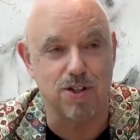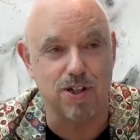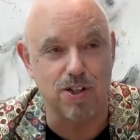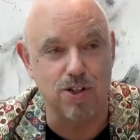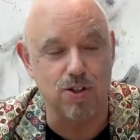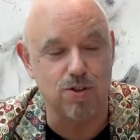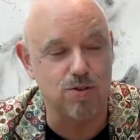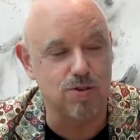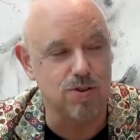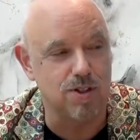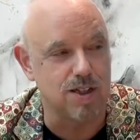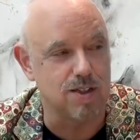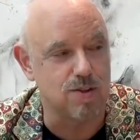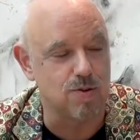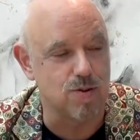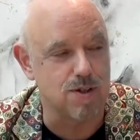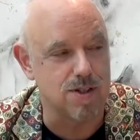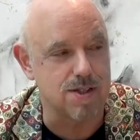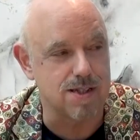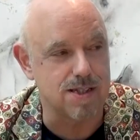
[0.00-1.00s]
Liu
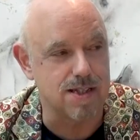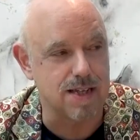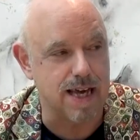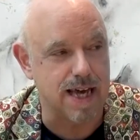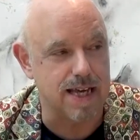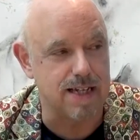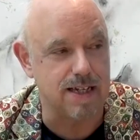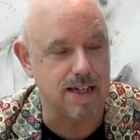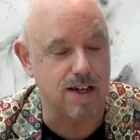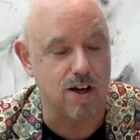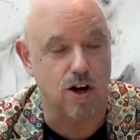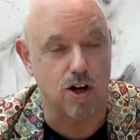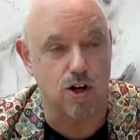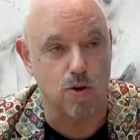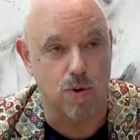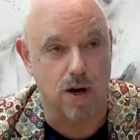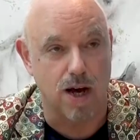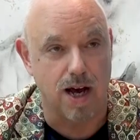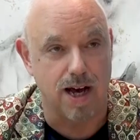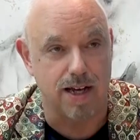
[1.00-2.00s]
that was heading
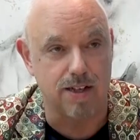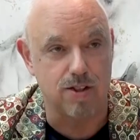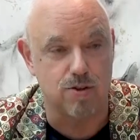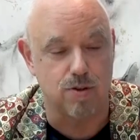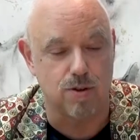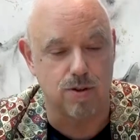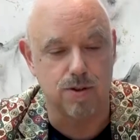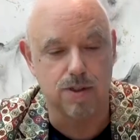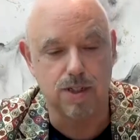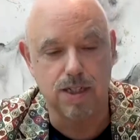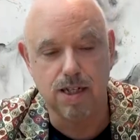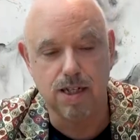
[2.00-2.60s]
Ottawa Hydro.